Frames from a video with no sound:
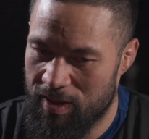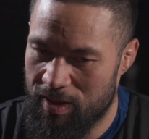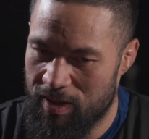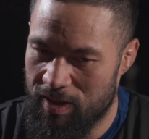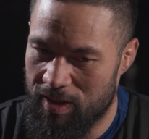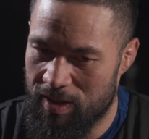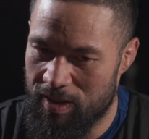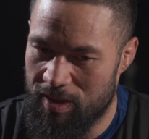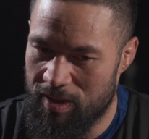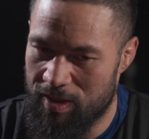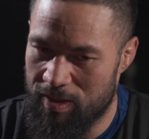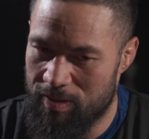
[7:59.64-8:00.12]

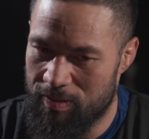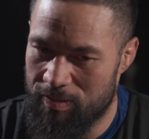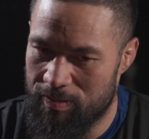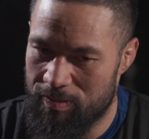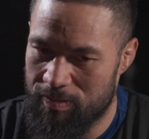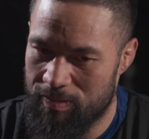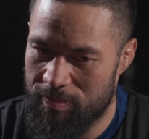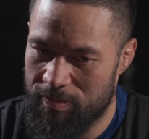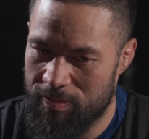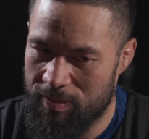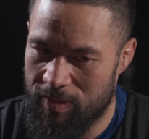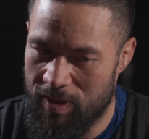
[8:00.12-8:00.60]
I
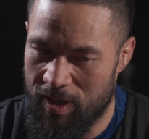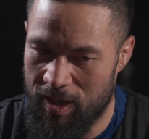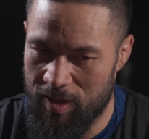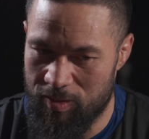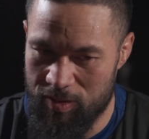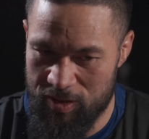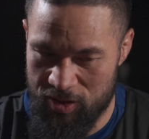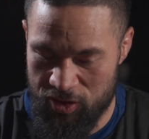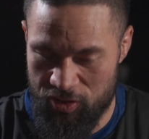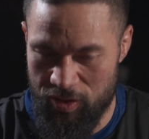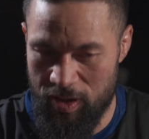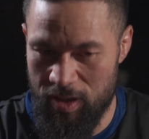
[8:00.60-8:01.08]

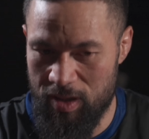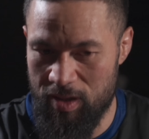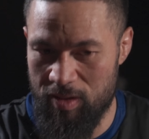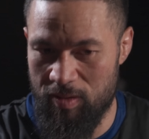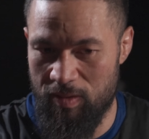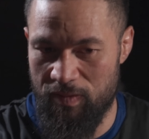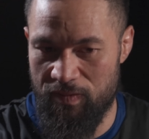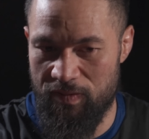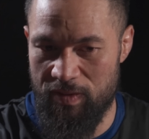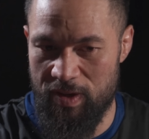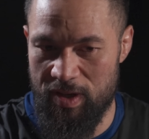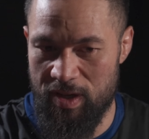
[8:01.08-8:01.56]
was training
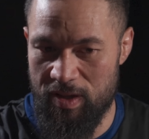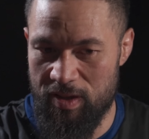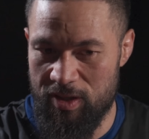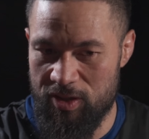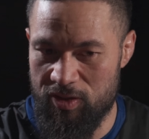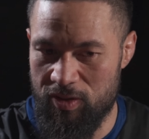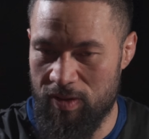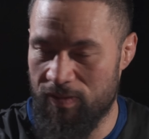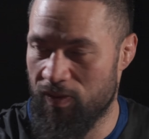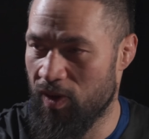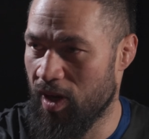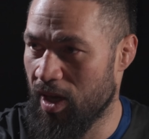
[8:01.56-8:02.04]
with another
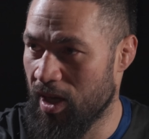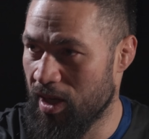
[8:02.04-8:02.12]
trainer for